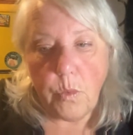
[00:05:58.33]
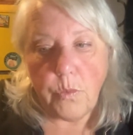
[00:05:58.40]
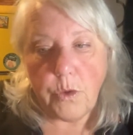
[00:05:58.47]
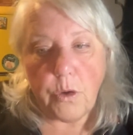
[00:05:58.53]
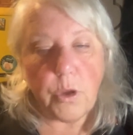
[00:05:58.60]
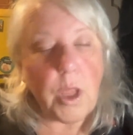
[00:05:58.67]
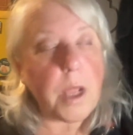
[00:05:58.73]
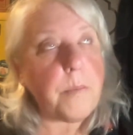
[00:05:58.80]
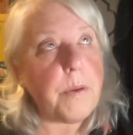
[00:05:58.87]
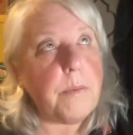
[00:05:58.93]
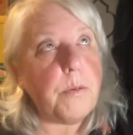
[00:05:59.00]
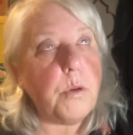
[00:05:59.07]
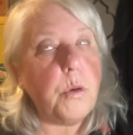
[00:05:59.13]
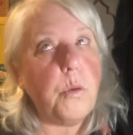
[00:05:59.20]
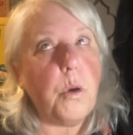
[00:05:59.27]
there are a lot of
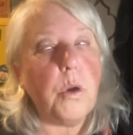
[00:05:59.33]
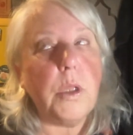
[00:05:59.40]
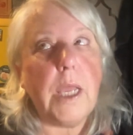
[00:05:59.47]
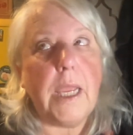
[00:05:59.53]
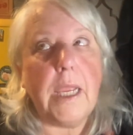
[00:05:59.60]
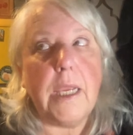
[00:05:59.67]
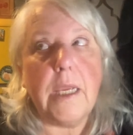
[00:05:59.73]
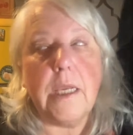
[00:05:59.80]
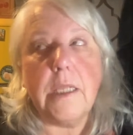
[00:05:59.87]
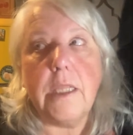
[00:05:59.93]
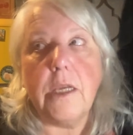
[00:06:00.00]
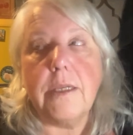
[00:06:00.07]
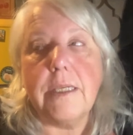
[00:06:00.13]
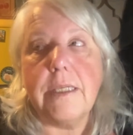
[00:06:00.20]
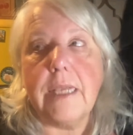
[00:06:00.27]
people who are like,
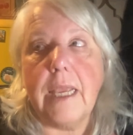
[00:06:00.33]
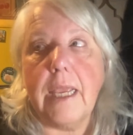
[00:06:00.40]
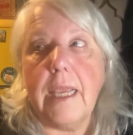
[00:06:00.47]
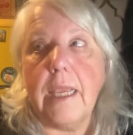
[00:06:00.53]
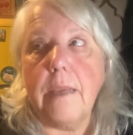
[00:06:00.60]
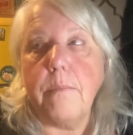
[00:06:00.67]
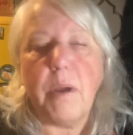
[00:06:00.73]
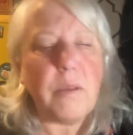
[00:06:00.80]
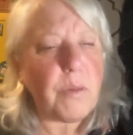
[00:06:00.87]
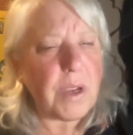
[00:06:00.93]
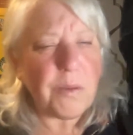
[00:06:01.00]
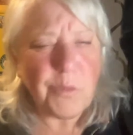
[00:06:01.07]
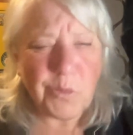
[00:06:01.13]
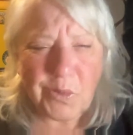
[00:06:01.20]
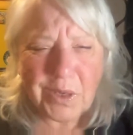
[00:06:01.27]
they'll say, by the
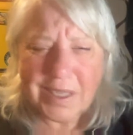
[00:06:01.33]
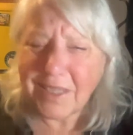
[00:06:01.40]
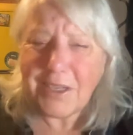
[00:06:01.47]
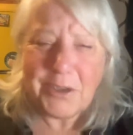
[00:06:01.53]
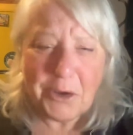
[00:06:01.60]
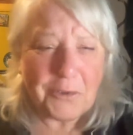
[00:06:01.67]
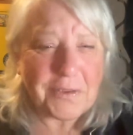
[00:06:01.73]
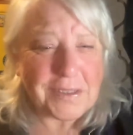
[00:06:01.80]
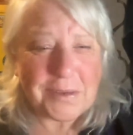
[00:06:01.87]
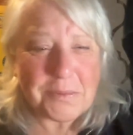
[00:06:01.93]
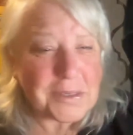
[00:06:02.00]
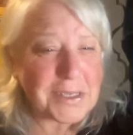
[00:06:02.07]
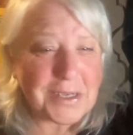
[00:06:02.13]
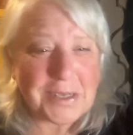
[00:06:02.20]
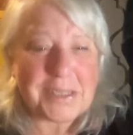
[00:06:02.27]
way, I'm really nervous. I'm
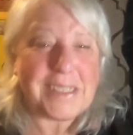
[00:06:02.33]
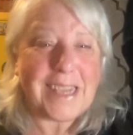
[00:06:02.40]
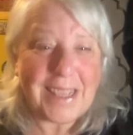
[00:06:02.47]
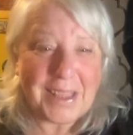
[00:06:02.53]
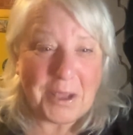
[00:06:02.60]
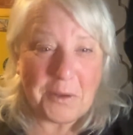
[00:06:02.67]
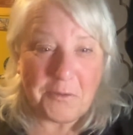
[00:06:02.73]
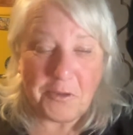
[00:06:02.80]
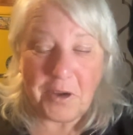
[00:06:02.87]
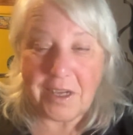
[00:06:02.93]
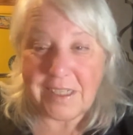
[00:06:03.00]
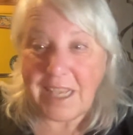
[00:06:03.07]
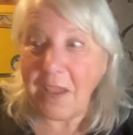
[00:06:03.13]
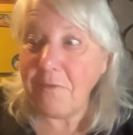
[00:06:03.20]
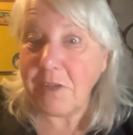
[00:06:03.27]
just going to say that up front
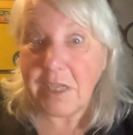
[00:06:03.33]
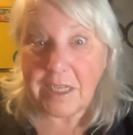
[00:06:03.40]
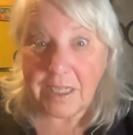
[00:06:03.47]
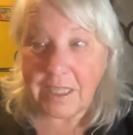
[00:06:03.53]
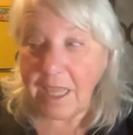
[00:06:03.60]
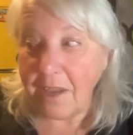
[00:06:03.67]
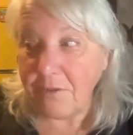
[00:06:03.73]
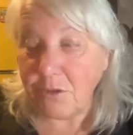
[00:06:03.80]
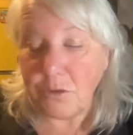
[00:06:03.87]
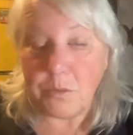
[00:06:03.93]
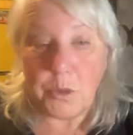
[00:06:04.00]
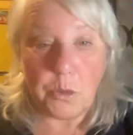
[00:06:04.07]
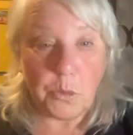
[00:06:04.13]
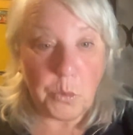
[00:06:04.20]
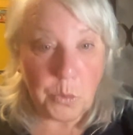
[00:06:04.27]
because I haven't done a live
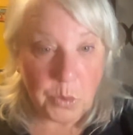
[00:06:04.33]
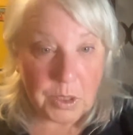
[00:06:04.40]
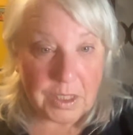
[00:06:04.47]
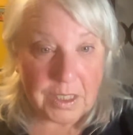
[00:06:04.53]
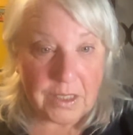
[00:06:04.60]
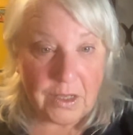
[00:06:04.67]
stream in a really